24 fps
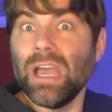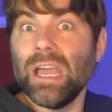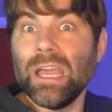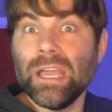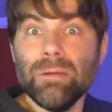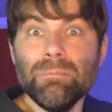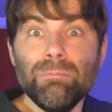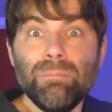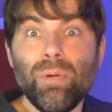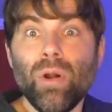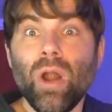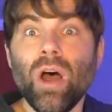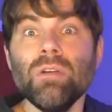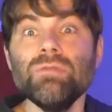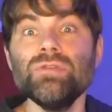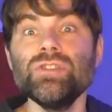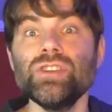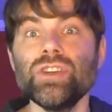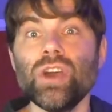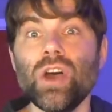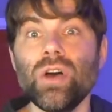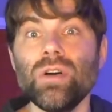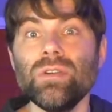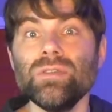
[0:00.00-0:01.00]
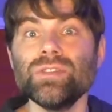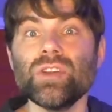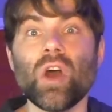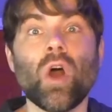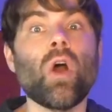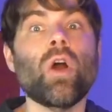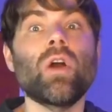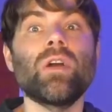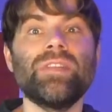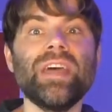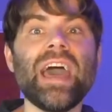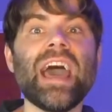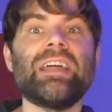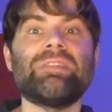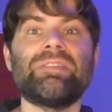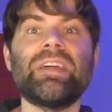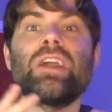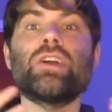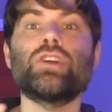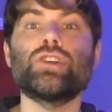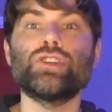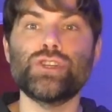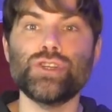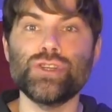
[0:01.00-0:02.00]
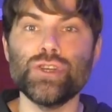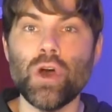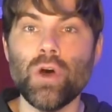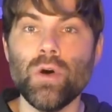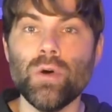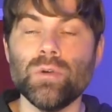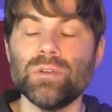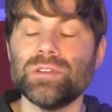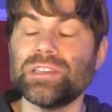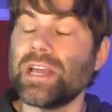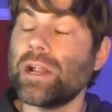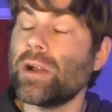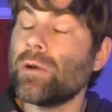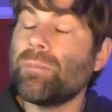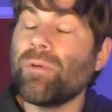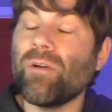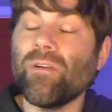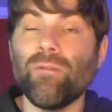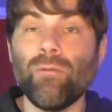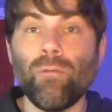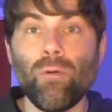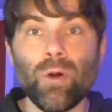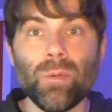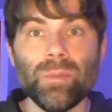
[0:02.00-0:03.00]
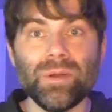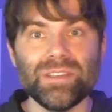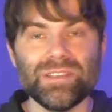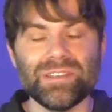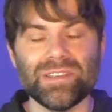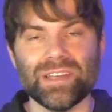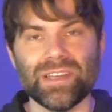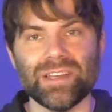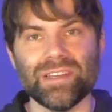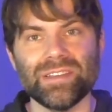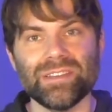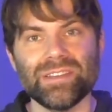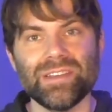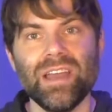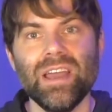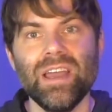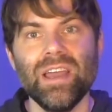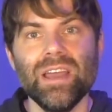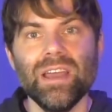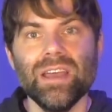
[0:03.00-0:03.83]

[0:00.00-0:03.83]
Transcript: Improv shows are that. They are shows, they are performances.